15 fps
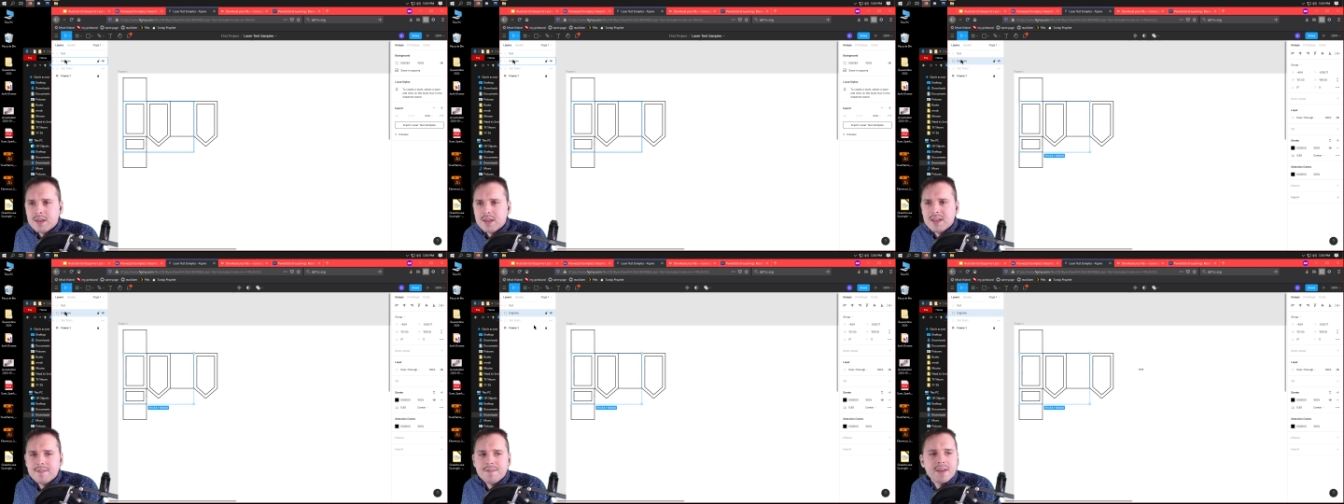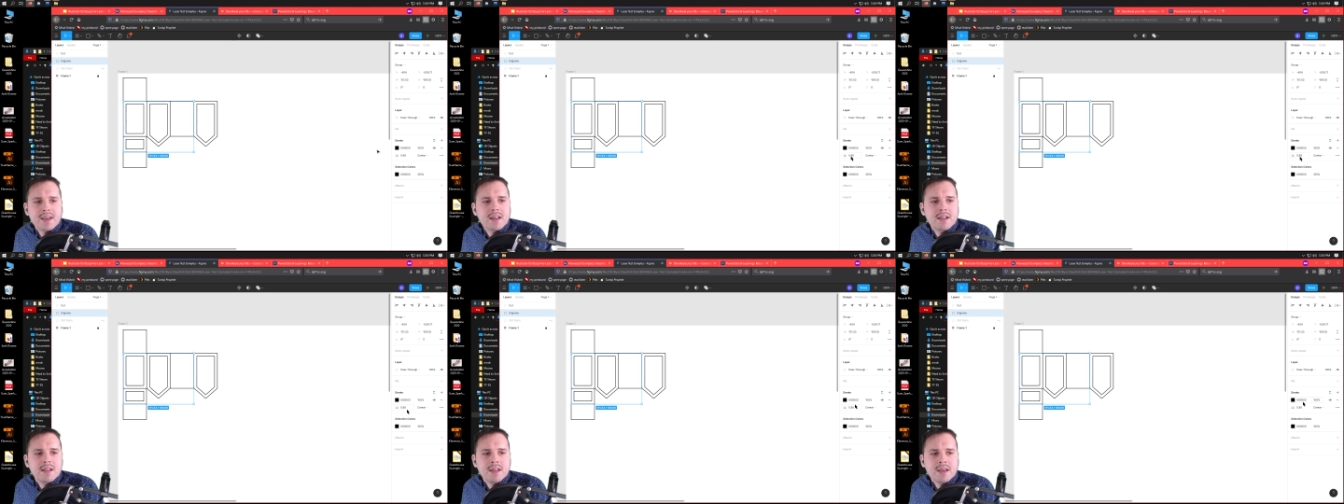if I
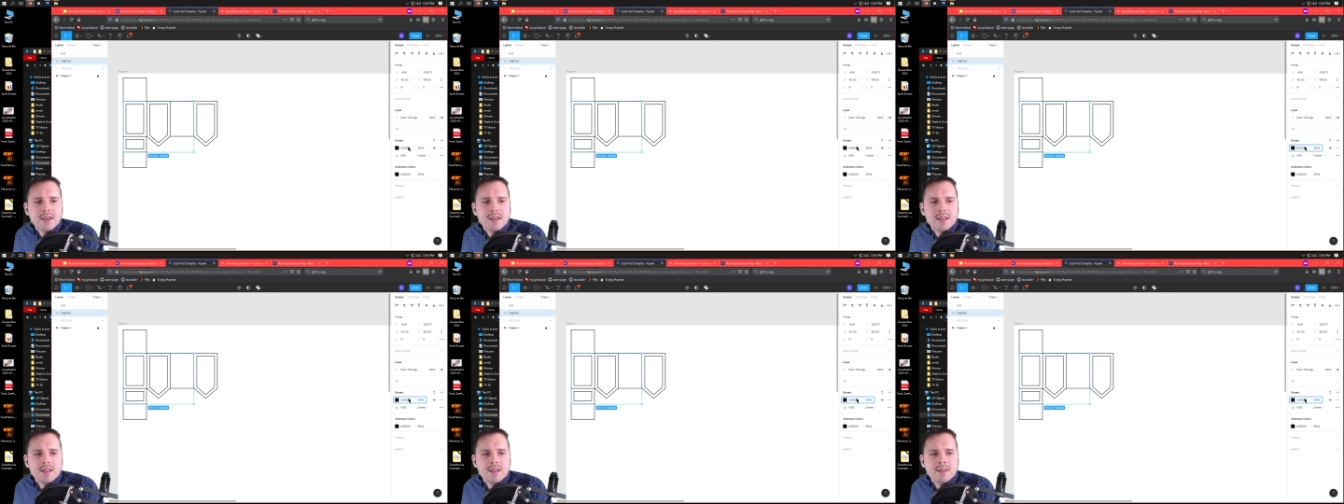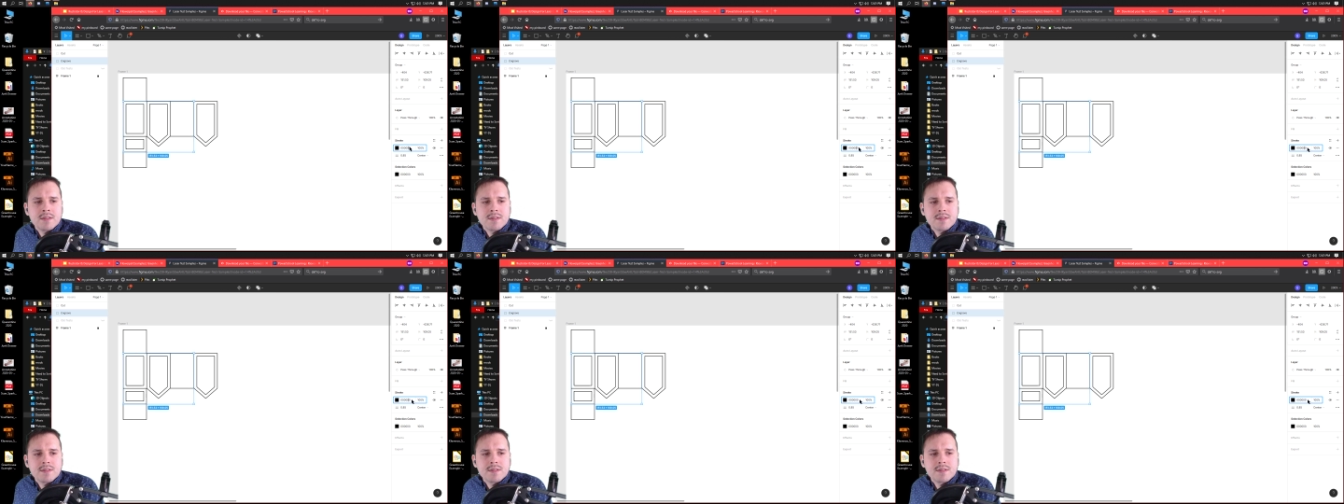click
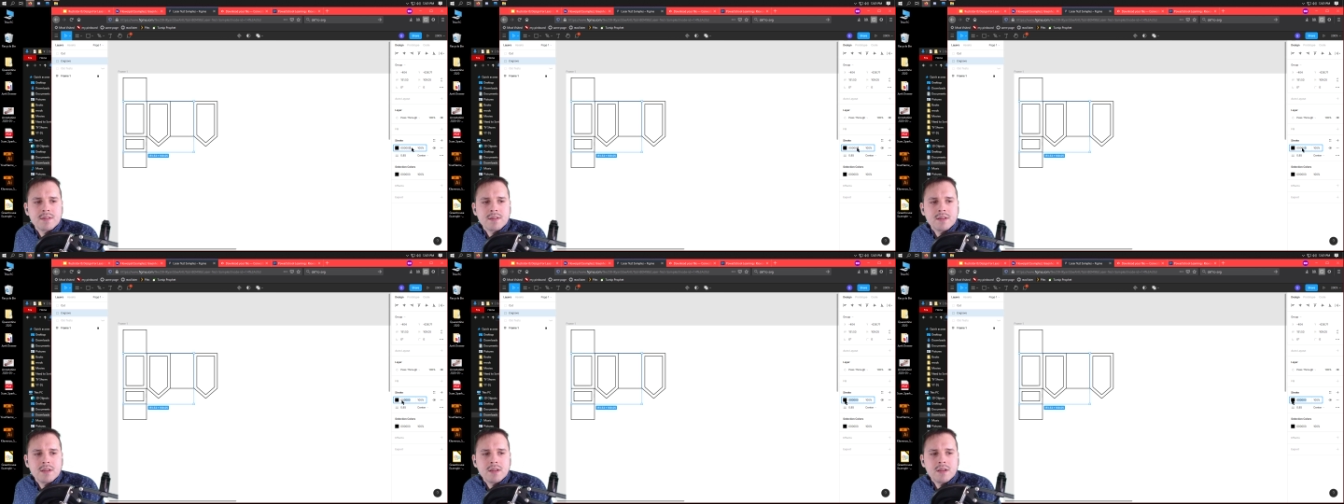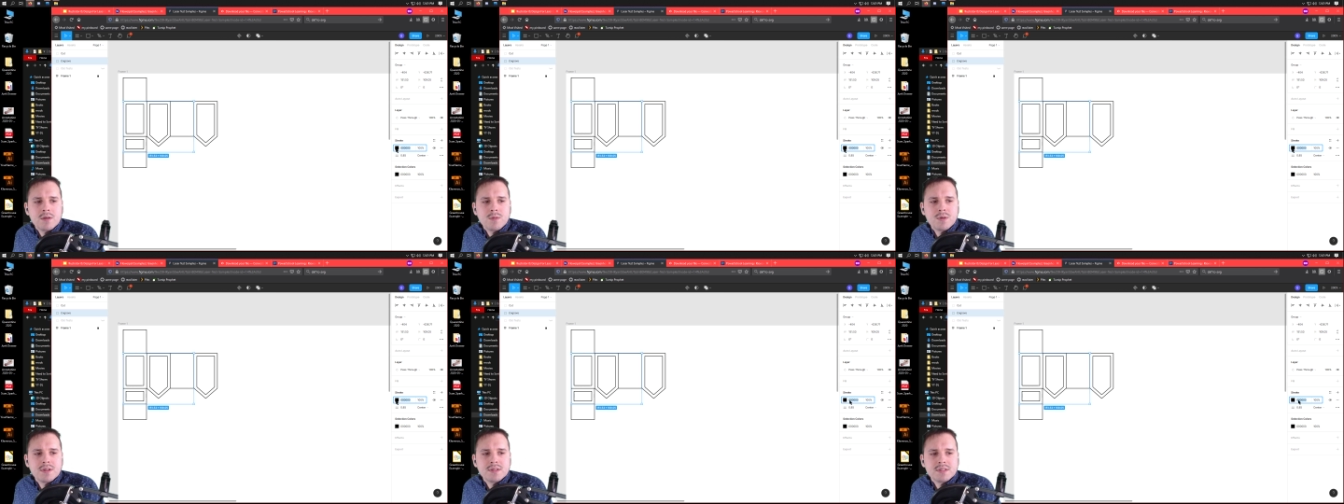this,
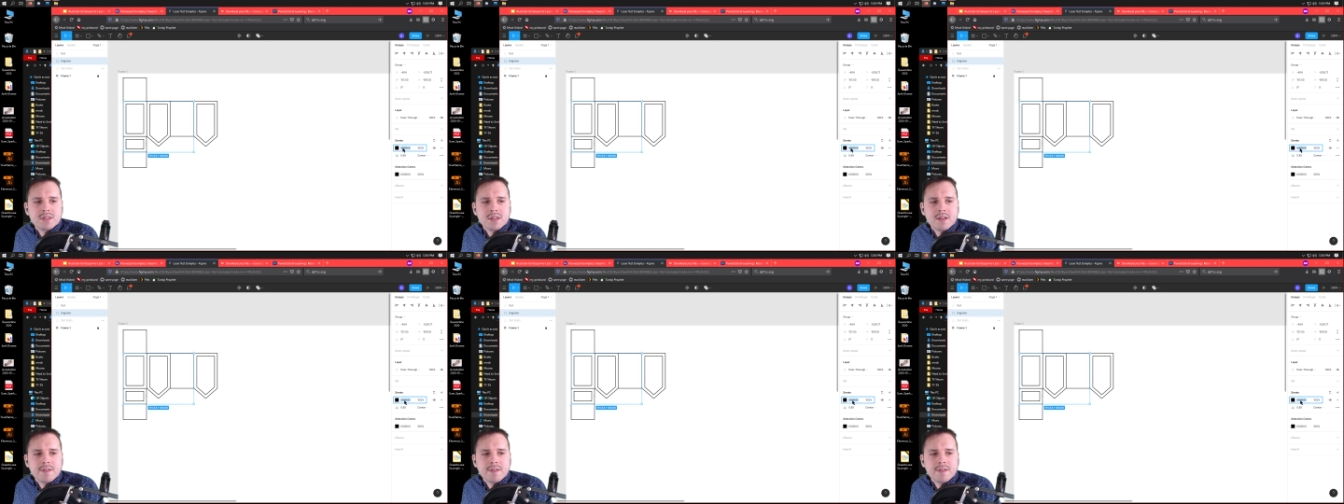what is it?